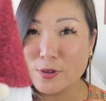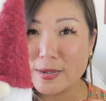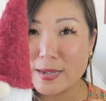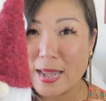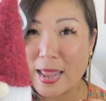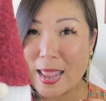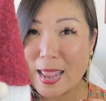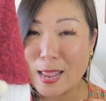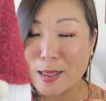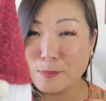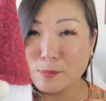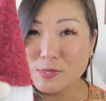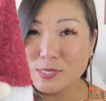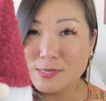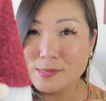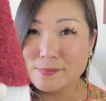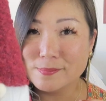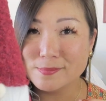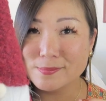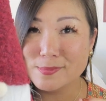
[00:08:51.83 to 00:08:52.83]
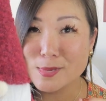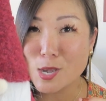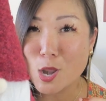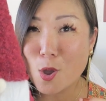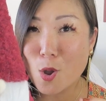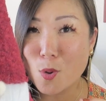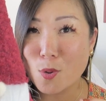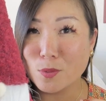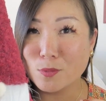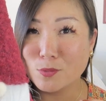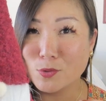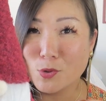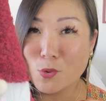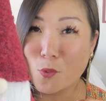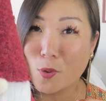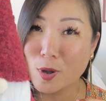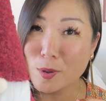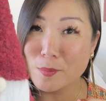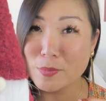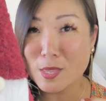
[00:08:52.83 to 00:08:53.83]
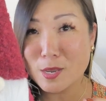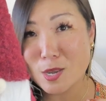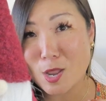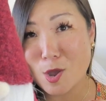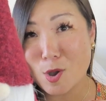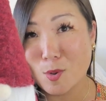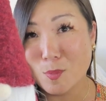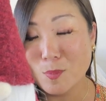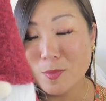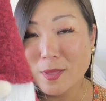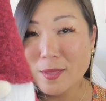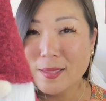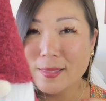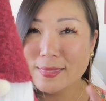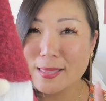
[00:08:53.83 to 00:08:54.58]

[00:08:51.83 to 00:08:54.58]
names no Norm the Gnome,